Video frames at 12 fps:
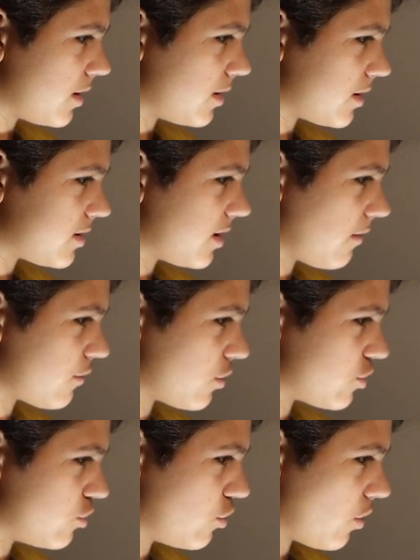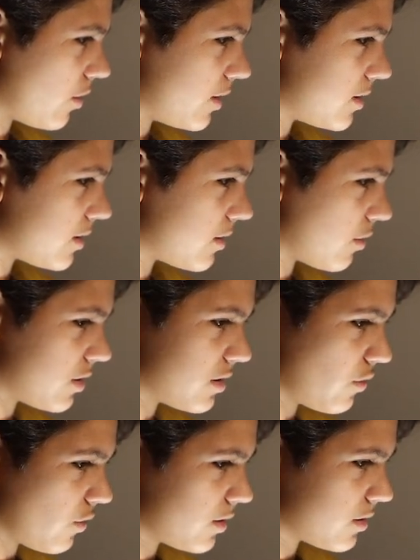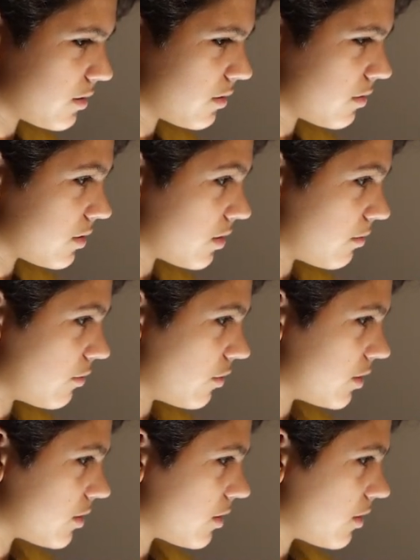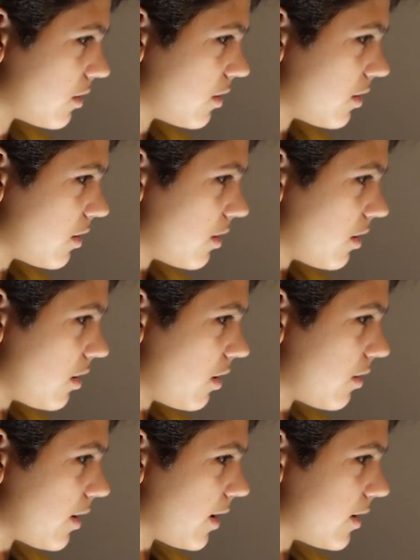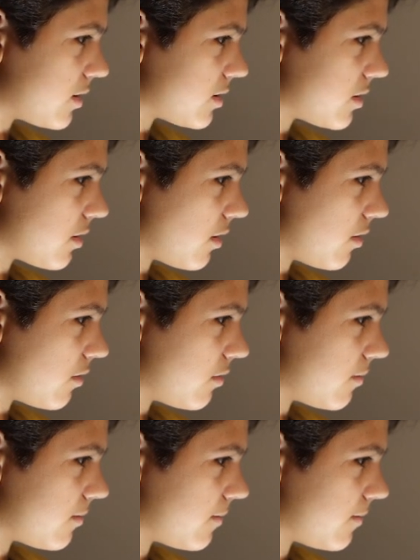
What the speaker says: Let's see if there's noise. There's noise. Some noise. Okay, so.